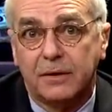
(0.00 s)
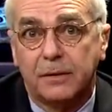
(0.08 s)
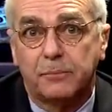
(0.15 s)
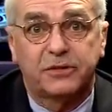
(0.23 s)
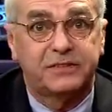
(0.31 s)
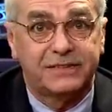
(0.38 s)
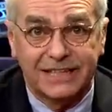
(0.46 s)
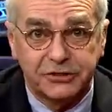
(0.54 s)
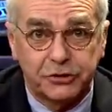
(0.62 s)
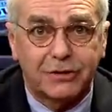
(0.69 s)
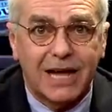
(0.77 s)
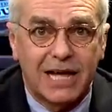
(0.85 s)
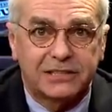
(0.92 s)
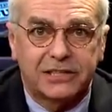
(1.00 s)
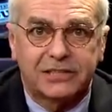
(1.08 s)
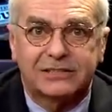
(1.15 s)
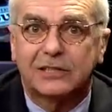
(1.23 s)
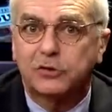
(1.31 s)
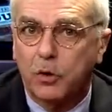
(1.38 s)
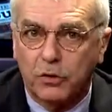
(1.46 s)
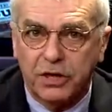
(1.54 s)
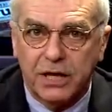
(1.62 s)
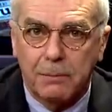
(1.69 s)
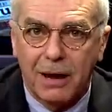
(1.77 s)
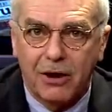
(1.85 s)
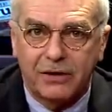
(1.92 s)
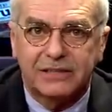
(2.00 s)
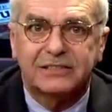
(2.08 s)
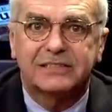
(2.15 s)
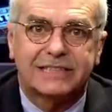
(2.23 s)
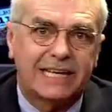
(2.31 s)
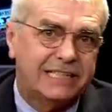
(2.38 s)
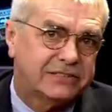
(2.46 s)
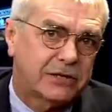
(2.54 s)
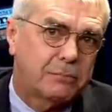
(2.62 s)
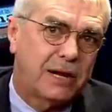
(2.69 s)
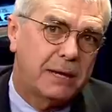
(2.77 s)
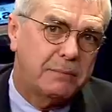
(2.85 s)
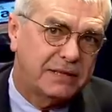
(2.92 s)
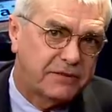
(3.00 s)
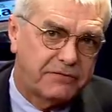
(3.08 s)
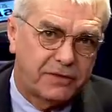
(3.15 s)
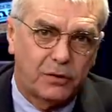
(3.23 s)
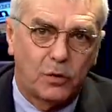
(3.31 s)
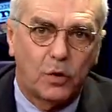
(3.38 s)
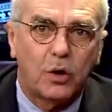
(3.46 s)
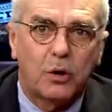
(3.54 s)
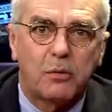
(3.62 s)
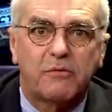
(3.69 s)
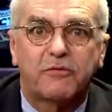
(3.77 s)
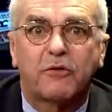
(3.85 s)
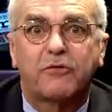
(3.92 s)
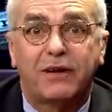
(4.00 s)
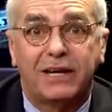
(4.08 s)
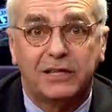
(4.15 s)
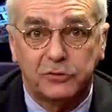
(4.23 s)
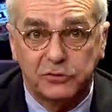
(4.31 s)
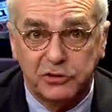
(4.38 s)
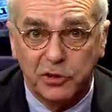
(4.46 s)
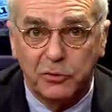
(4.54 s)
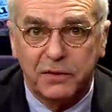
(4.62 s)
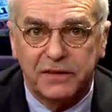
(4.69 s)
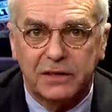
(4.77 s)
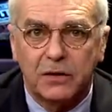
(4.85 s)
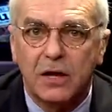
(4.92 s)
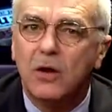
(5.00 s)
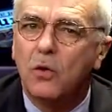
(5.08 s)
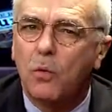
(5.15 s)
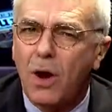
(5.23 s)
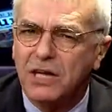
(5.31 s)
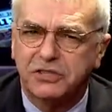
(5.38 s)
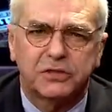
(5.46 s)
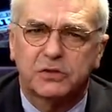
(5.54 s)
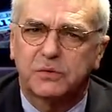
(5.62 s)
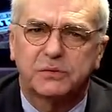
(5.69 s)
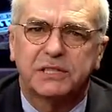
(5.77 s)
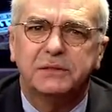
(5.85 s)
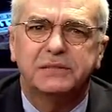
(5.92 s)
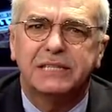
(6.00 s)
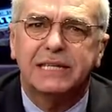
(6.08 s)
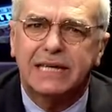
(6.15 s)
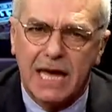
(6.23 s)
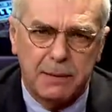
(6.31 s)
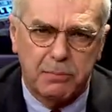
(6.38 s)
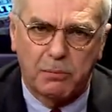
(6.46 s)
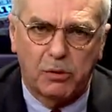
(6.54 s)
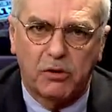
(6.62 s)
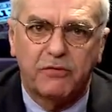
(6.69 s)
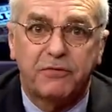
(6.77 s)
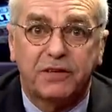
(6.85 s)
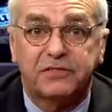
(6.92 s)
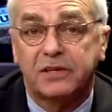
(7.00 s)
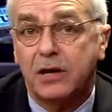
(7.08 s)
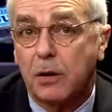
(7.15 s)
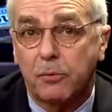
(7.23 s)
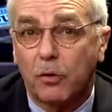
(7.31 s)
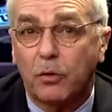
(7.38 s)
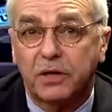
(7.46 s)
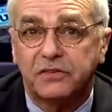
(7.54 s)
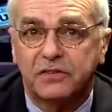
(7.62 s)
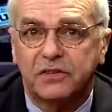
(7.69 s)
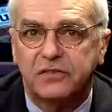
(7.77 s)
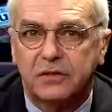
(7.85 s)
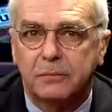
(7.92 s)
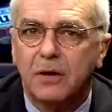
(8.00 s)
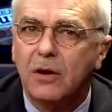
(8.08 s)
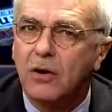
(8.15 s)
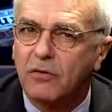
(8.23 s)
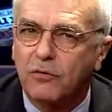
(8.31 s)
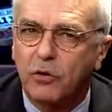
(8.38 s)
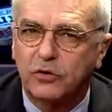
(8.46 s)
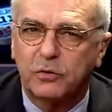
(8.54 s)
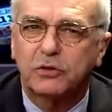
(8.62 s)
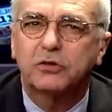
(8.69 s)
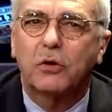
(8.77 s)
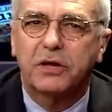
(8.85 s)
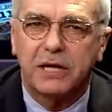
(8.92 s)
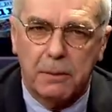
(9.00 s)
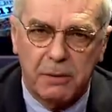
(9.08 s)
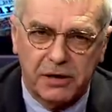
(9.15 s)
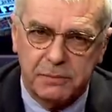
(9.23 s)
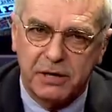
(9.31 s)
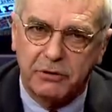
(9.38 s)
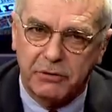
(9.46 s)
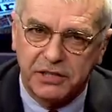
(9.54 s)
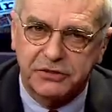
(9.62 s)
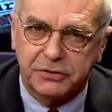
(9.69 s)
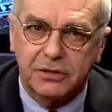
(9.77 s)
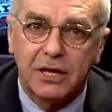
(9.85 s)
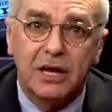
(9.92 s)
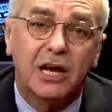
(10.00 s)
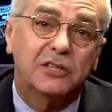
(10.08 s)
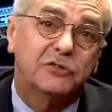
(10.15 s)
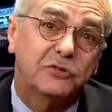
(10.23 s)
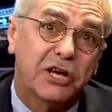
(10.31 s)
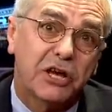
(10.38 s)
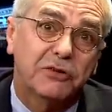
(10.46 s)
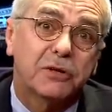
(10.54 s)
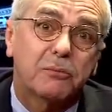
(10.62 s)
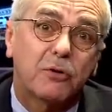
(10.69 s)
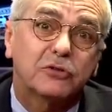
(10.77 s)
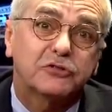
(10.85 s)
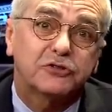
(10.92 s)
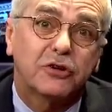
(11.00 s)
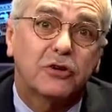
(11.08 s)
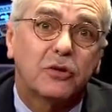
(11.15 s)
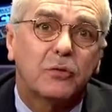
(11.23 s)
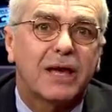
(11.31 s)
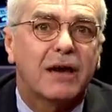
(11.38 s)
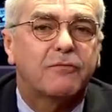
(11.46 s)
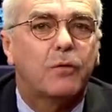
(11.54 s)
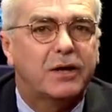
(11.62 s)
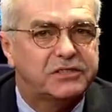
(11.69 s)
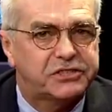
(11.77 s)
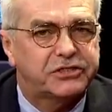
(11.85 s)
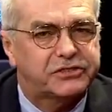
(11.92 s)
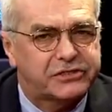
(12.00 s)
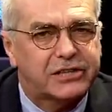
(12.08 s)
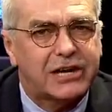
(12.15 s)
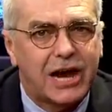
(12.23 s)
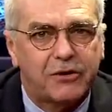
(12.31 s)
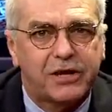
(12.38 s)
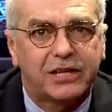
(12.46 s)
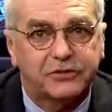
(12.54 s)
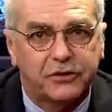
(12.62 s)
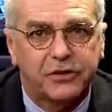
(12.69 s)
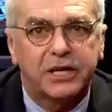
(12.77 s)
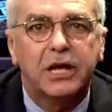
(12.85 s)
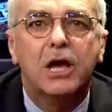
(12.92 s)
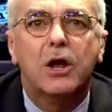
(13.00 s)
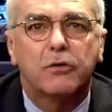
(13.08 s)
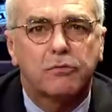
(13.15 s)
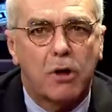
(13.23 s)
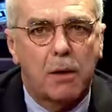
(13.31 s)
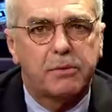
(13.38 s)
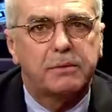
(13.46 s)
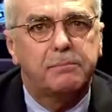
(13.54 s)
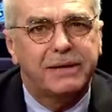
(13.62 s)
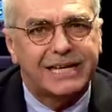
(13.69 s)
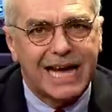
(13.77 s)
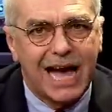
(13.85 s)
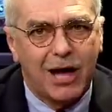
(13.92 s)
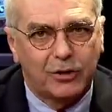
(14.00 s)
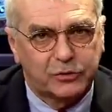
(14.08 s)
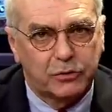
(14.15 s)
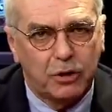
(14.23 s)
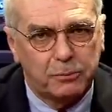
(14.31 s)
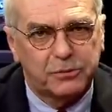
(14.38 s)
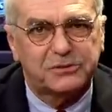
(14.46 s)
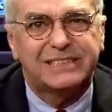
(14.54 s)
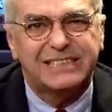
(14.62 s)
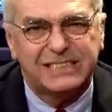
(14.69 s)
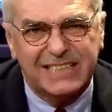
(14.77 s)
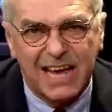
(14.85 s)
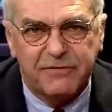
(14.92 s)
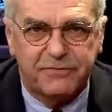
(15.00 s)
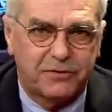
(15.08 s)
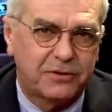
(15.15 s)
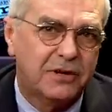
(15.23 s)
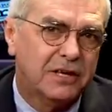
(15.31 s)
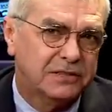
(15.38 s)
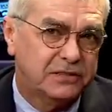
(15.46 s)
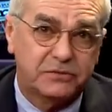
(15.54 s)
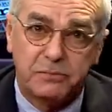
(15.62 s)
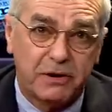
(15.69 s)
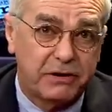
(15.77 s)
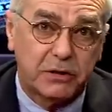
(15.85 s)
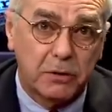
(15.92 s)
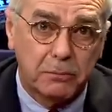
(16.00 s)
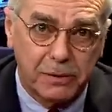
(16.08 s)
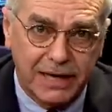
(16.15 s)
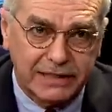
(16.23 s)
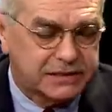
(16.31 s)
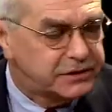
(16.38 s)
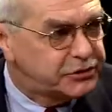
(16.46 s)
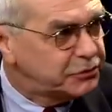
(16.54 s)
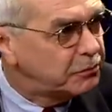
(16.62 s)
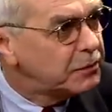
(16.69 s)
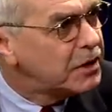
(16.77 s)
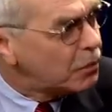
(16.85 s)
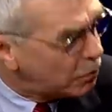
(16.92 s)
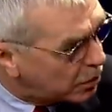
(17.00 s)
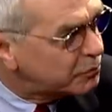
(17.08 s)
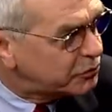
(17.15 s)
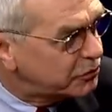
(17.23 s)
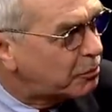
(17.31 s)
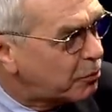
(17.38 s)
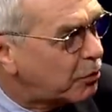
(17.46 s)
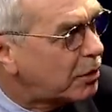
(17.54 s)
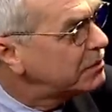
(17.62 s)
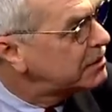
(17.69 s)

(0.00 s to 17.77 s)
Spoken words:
Presidential candidates are talking about it. States are blaming the federal government for failing to deal with it. Washington seems incapable of fixing our broken system. Of course, we're talking about immigration. And today on the Bronx Journal, we have Westchester County Attorney Robin Bikkal to help us decipher this very complex issue. Welcome to the program.